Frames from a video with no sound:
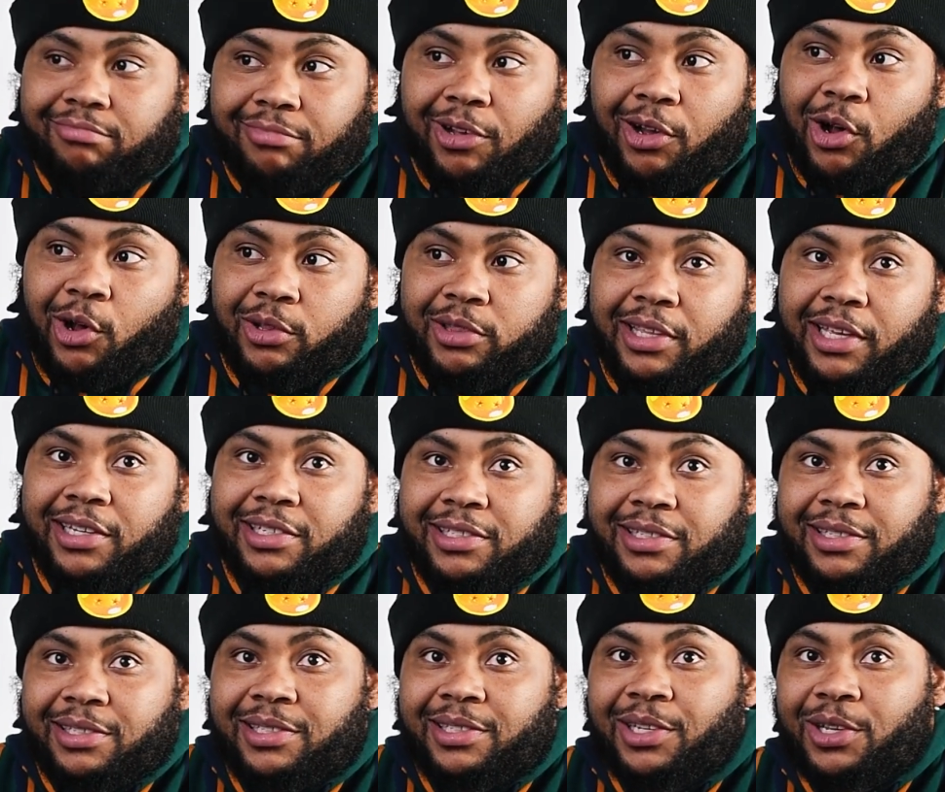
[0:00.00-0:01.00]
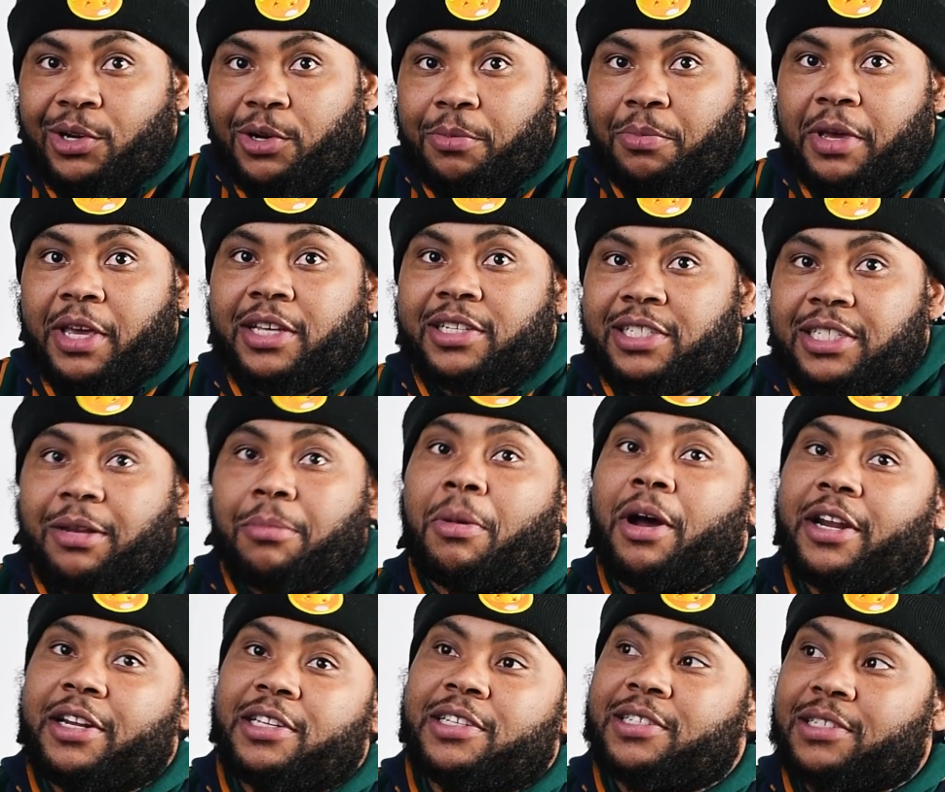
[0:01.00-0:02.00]
all things considered, man,
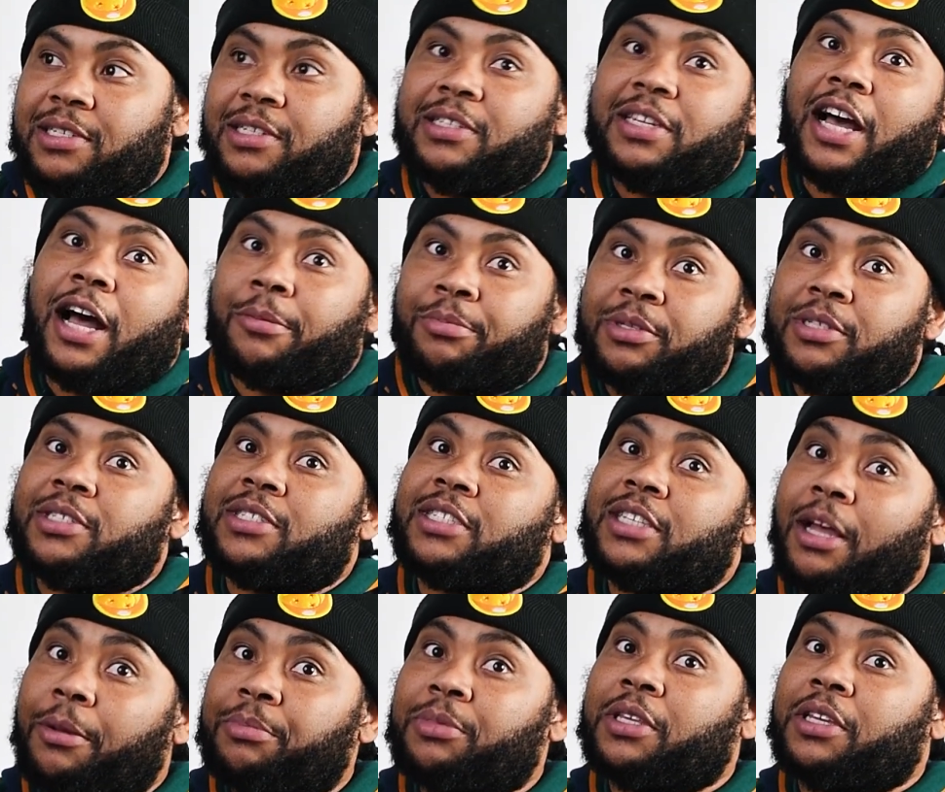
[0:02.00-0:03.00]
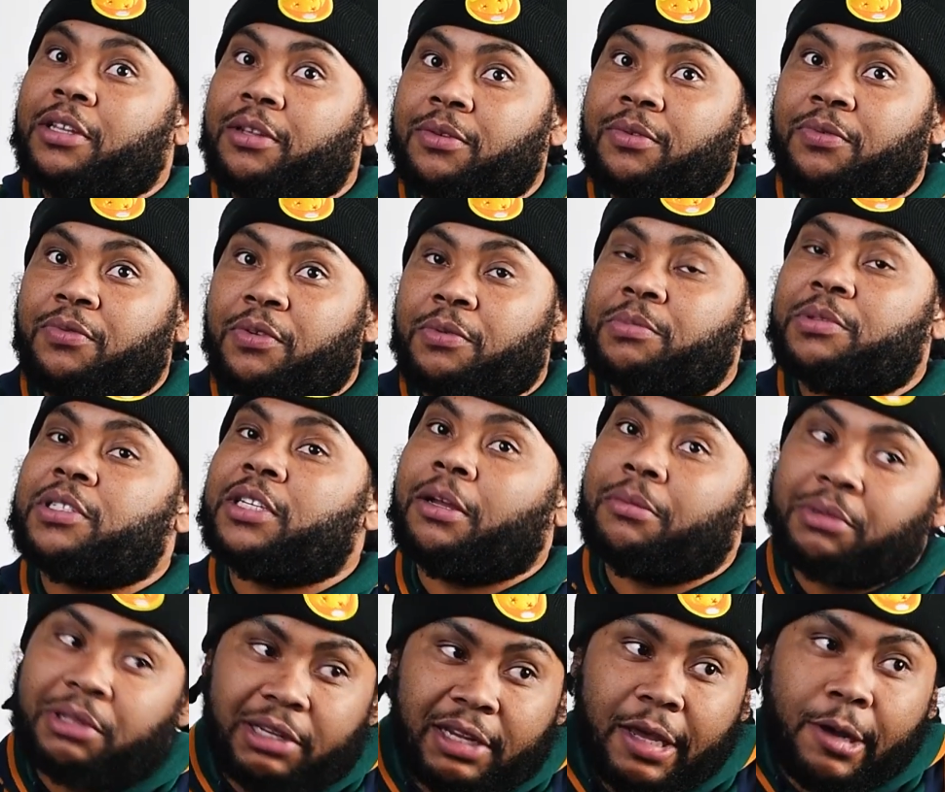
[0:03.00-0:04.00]
somebody is adopting something from
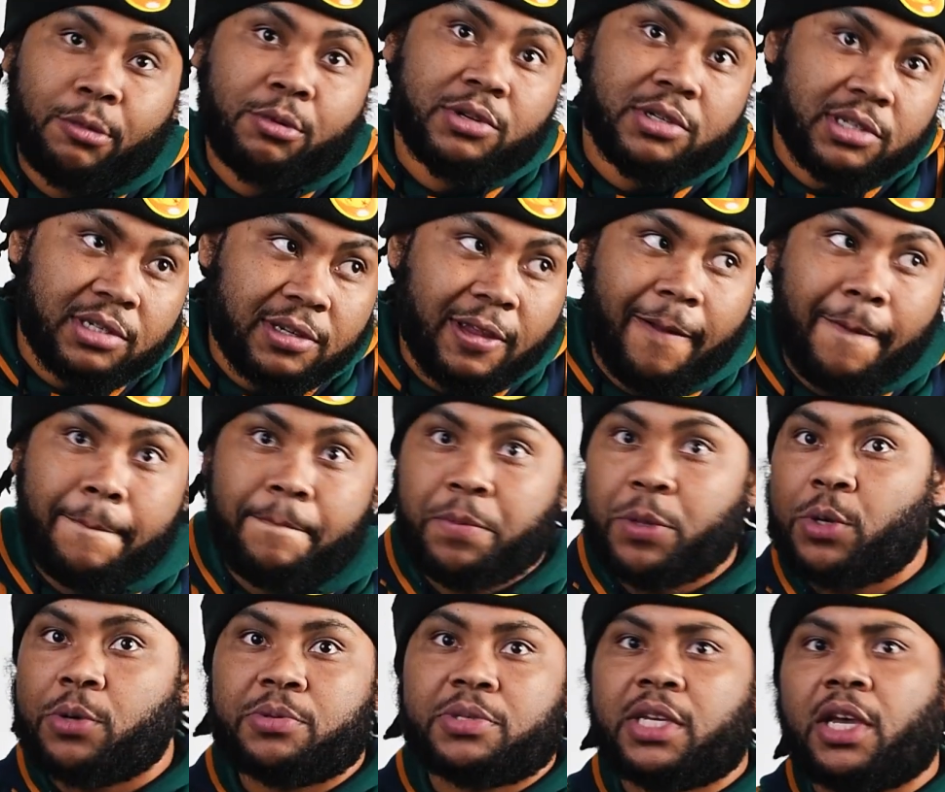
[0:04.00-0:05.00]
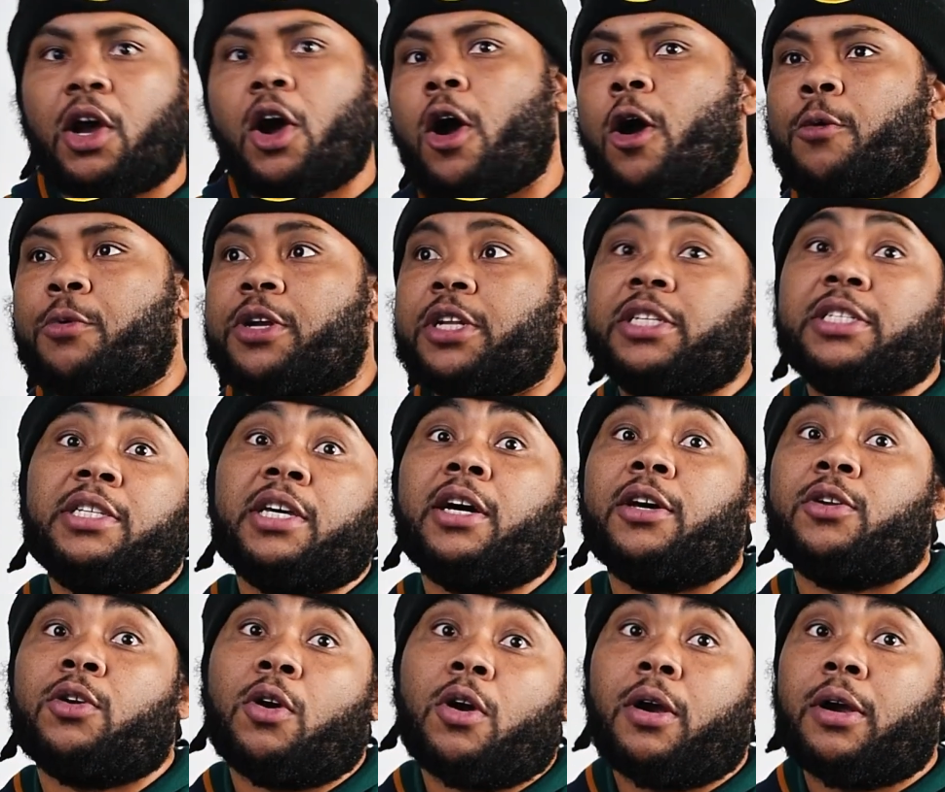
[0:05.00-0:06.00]
something that was, you know what I'm saying, already
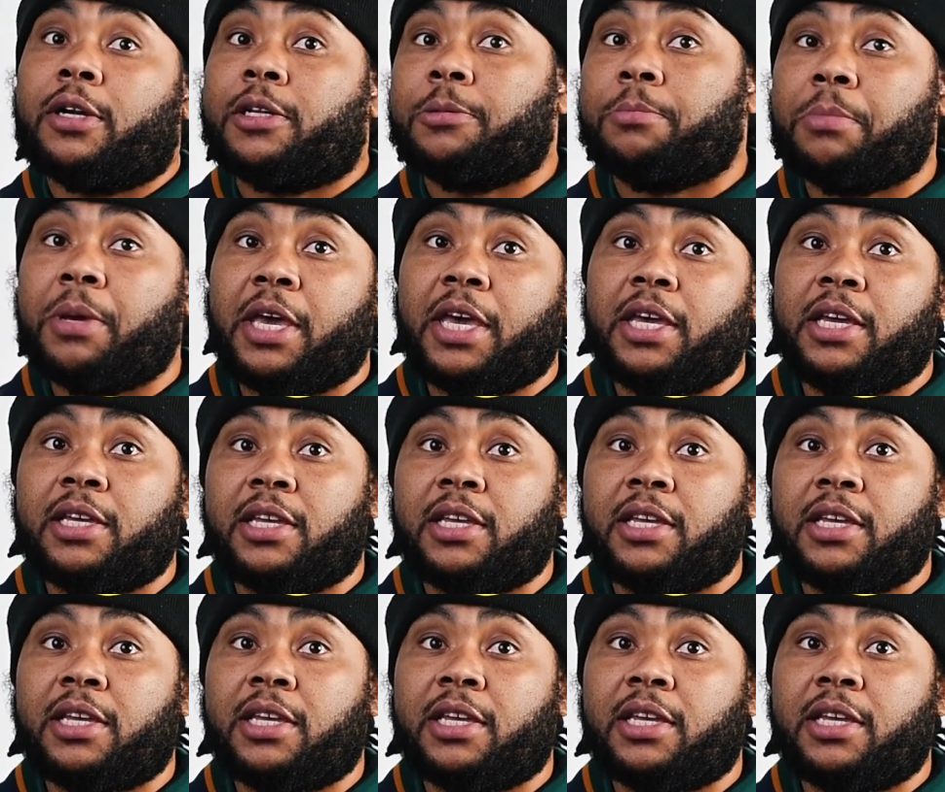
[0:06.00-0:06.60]
done or already made.